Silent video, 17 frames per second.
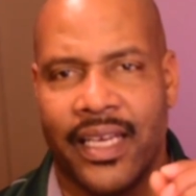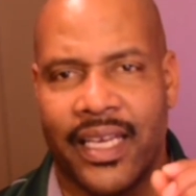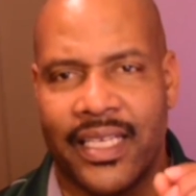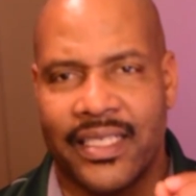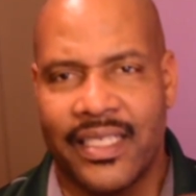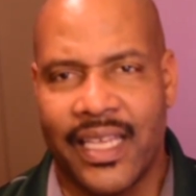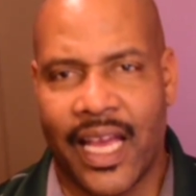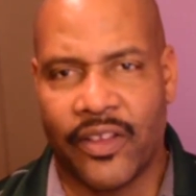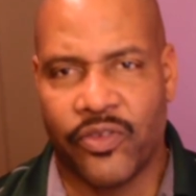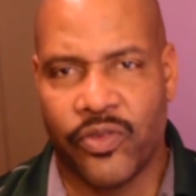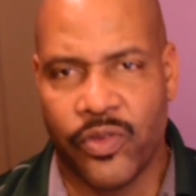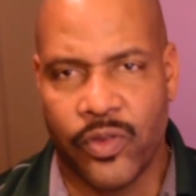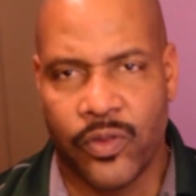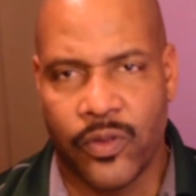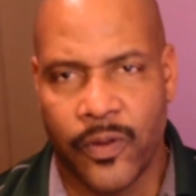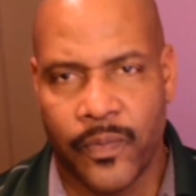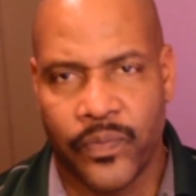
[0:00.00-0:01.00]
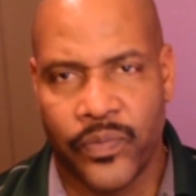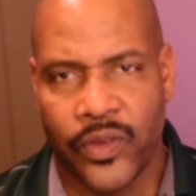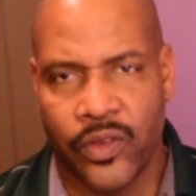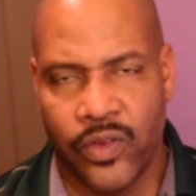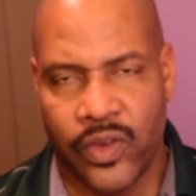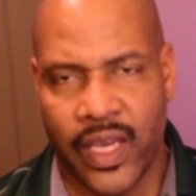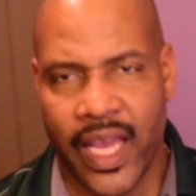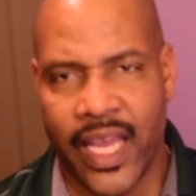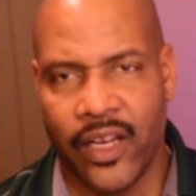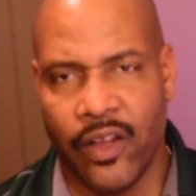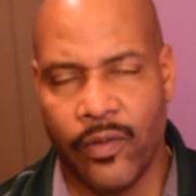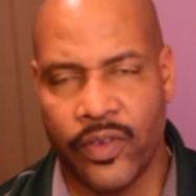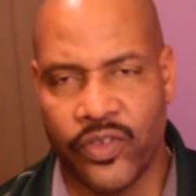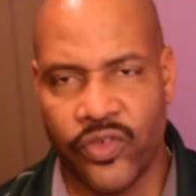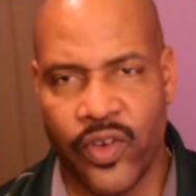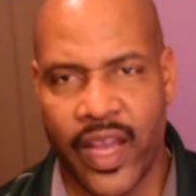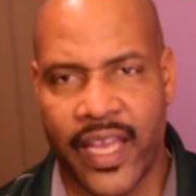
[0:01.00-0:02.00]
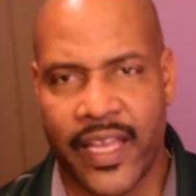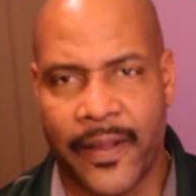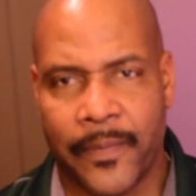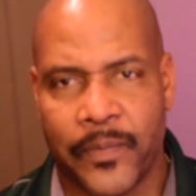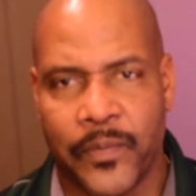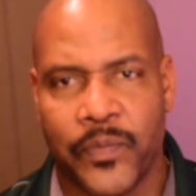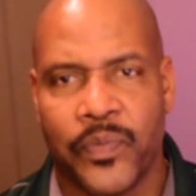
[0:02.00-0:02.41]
It's not true. You can't overtrain